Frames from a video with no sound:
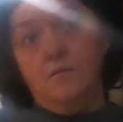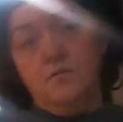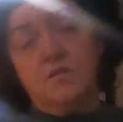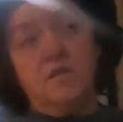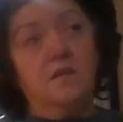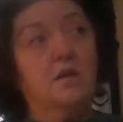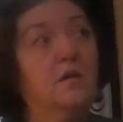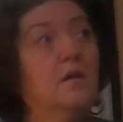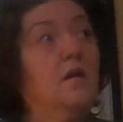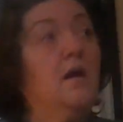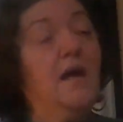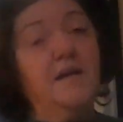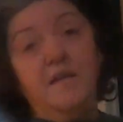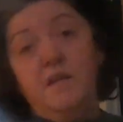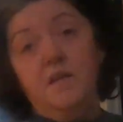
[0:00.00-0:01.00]
lose it.
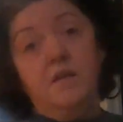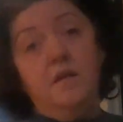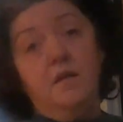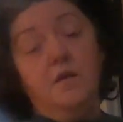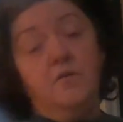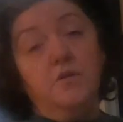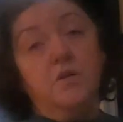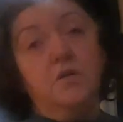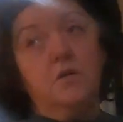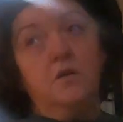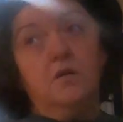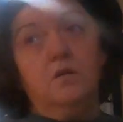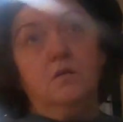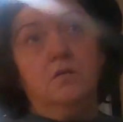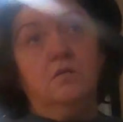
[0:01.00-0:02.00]
I get any
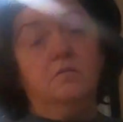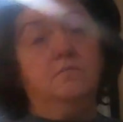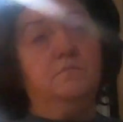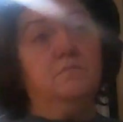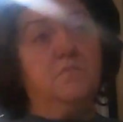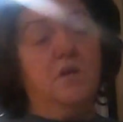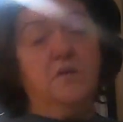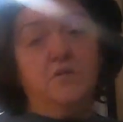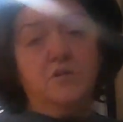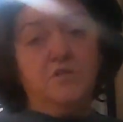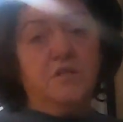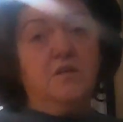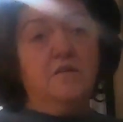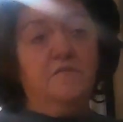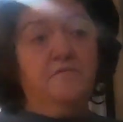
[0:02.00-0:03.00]
other um, other
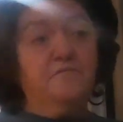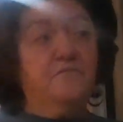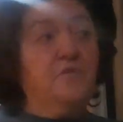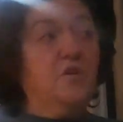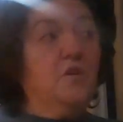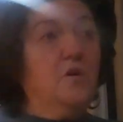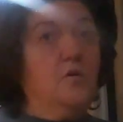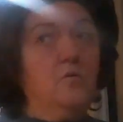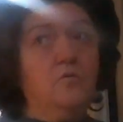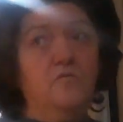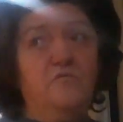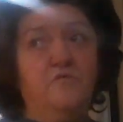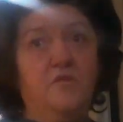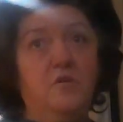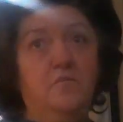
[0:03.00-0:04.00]
stuff, you know,
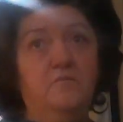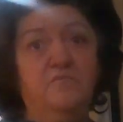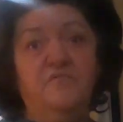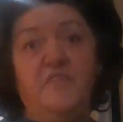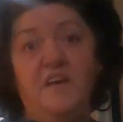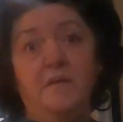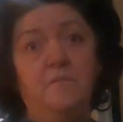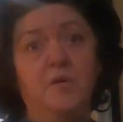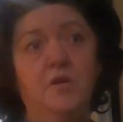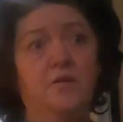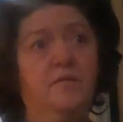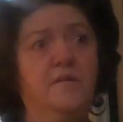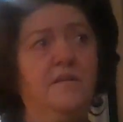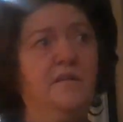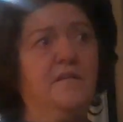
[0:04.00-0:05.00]
from
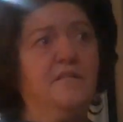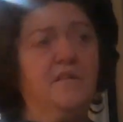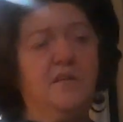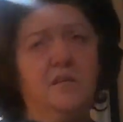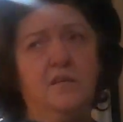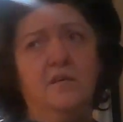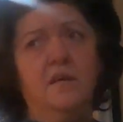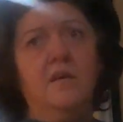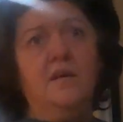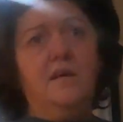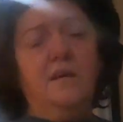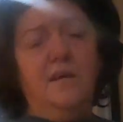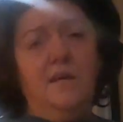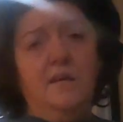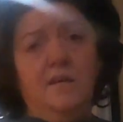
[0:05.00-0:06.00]
family or anything,
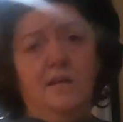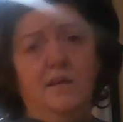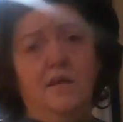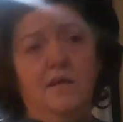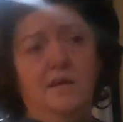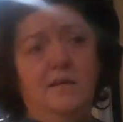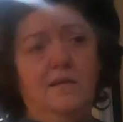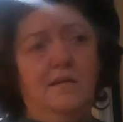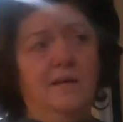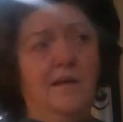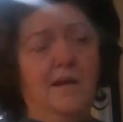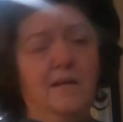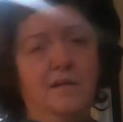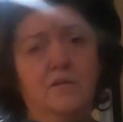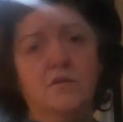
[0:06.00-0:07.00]
it
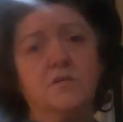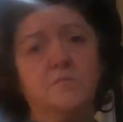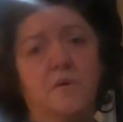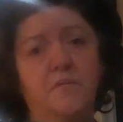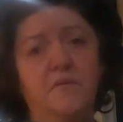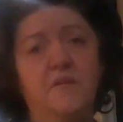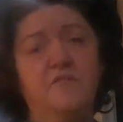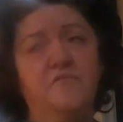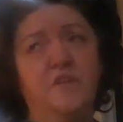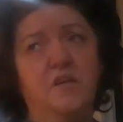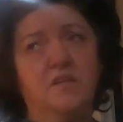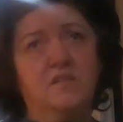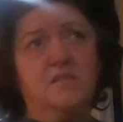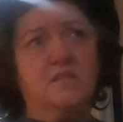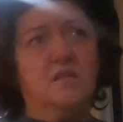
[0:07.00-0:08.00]
I could lose my
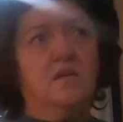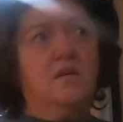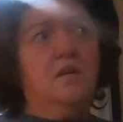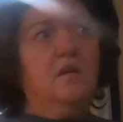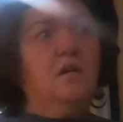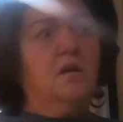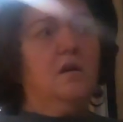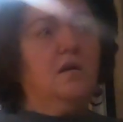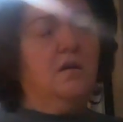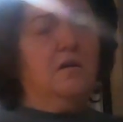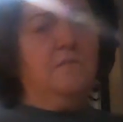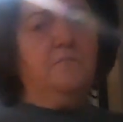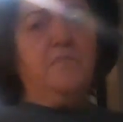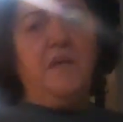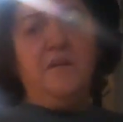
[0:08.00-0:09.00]
benefits.
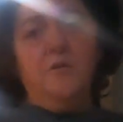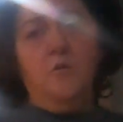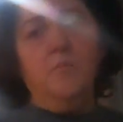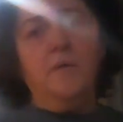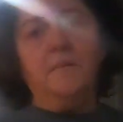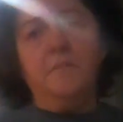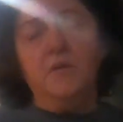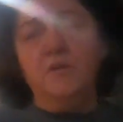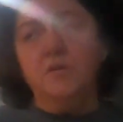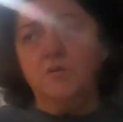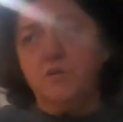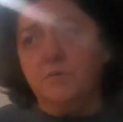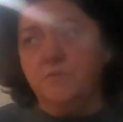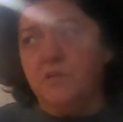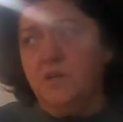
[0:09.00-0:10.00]
Um, they know about my
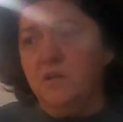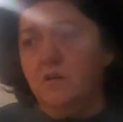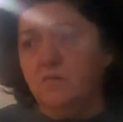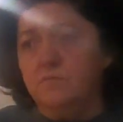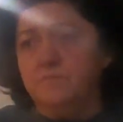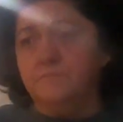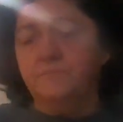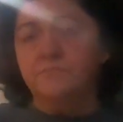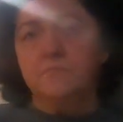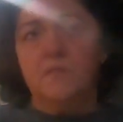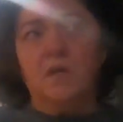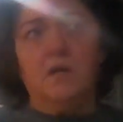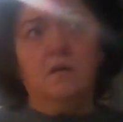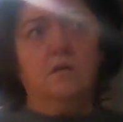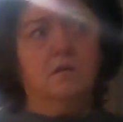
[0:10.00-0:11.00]
YouTube channel,
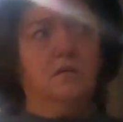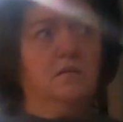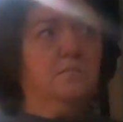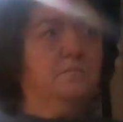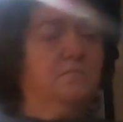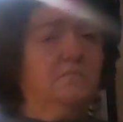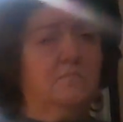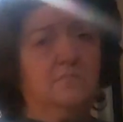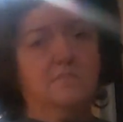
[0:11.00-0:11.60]
um,